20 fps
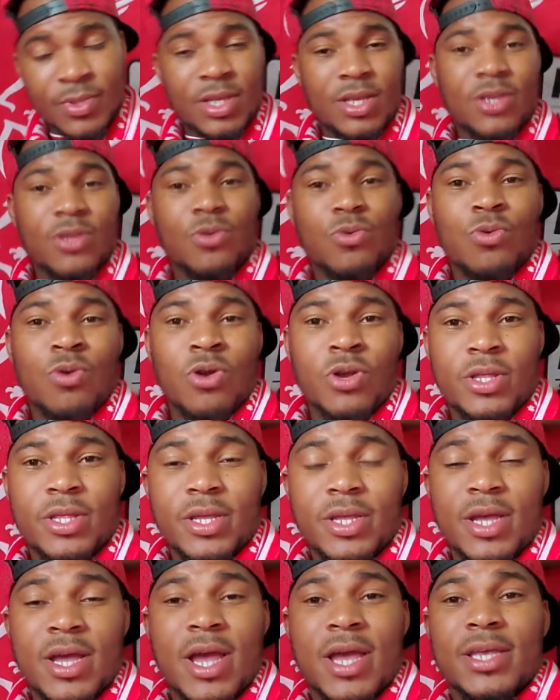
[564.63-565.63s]
It worth
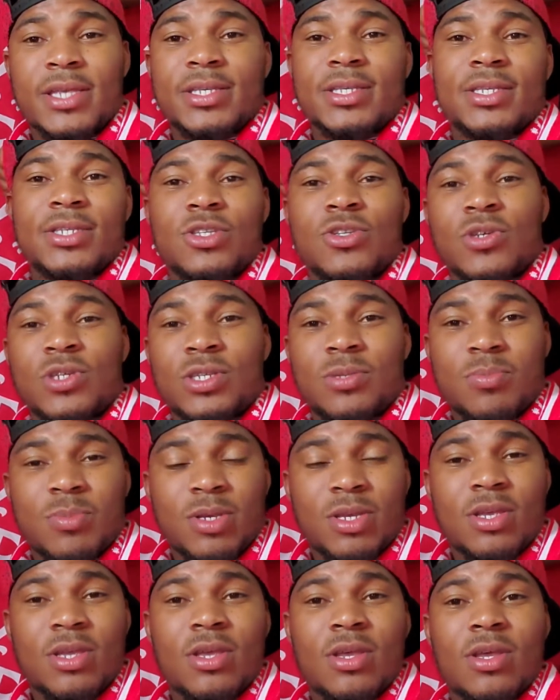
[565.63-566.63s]
it, guys. Trust me.
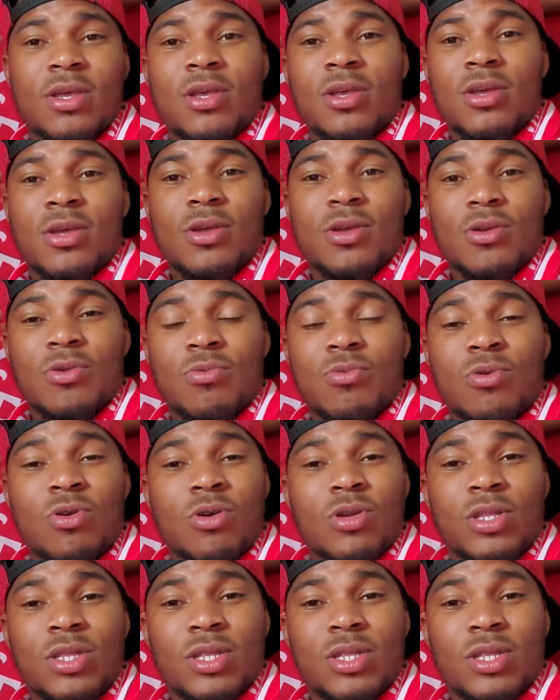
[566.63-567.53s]
Worth